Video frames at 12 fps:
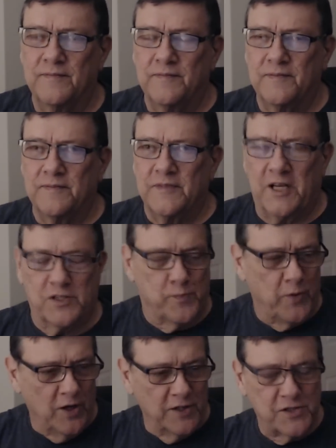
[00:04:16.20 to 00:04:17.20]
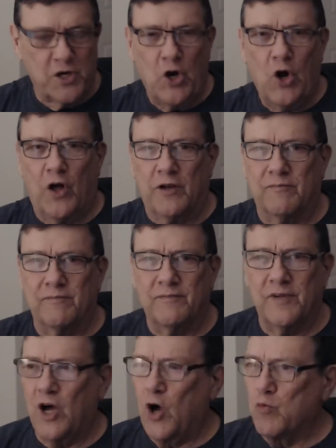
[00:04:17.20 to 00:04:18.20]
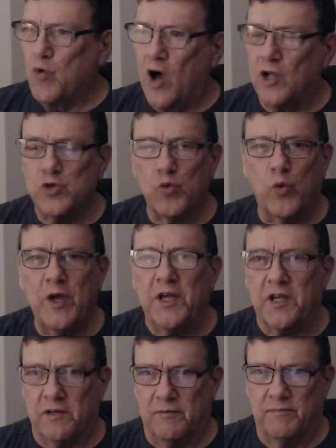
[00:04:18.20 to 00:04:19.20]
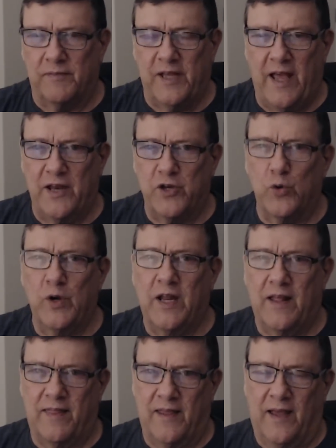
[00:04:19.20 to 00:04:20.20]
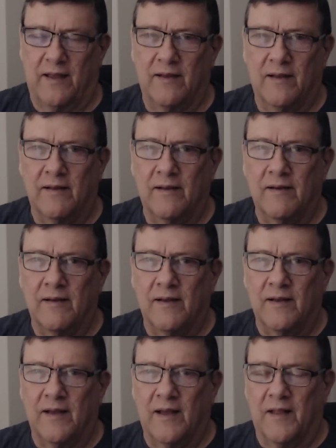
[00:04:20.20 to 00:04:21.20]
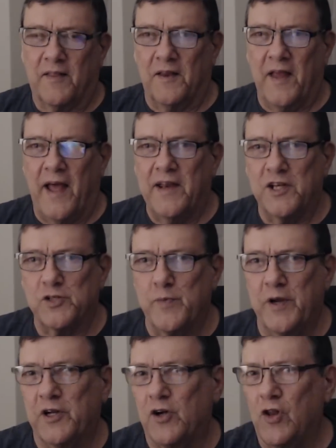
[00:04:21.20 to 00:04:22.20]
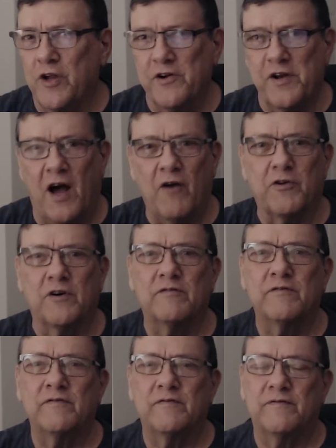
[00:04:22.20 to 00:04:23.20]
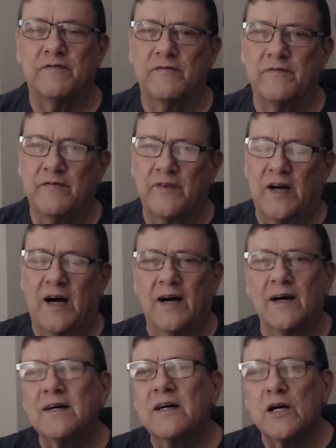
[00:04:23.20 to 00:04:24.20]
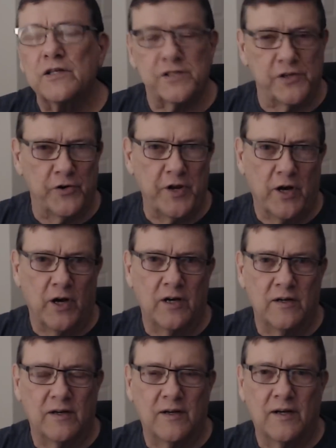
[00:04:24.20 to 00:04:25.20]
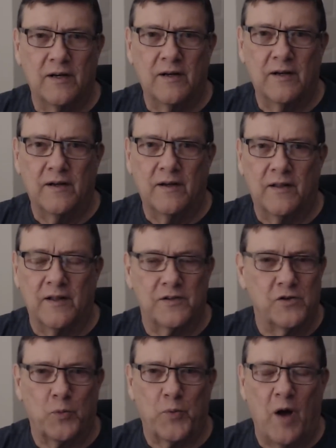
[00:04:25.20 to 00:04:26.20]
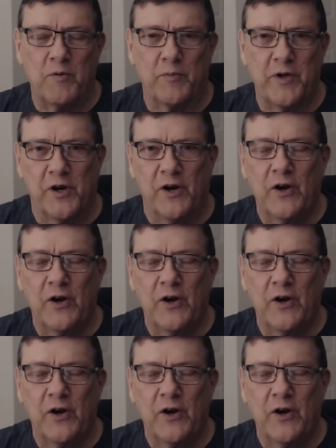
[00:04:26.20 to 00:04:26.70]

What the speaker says: Hezbollah's gone. Iran's weak. Can't do anything. The land has been cleared out of Syria. There's no problem there.